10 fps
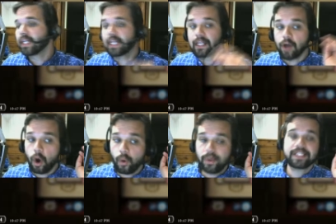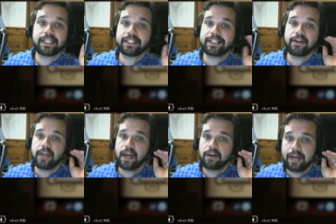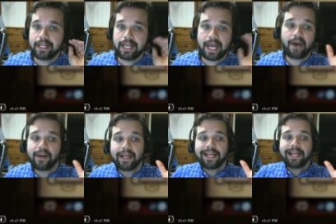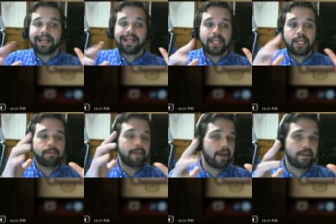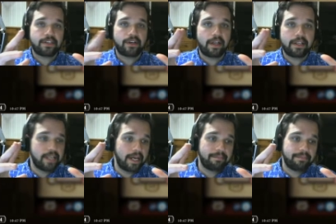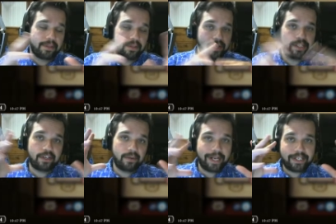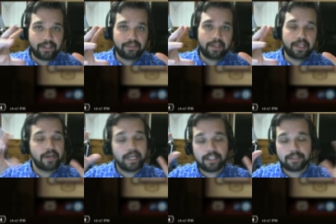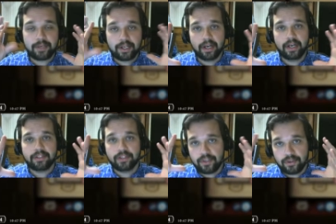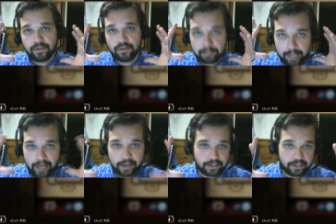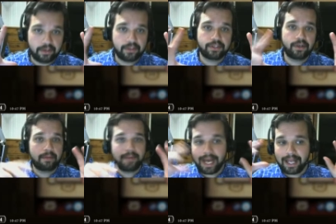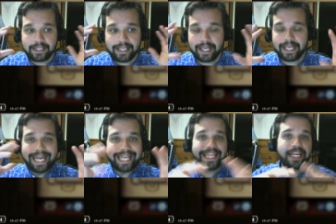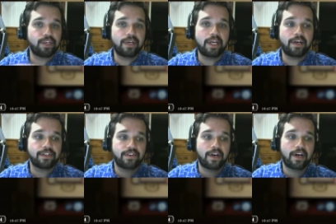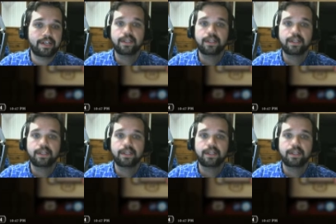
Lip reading: always consider that, right? Now, you play Hearthstone all the time. The reason you're watching this video is because you play Hearthstone. So I'm not telling you anything new here as far as,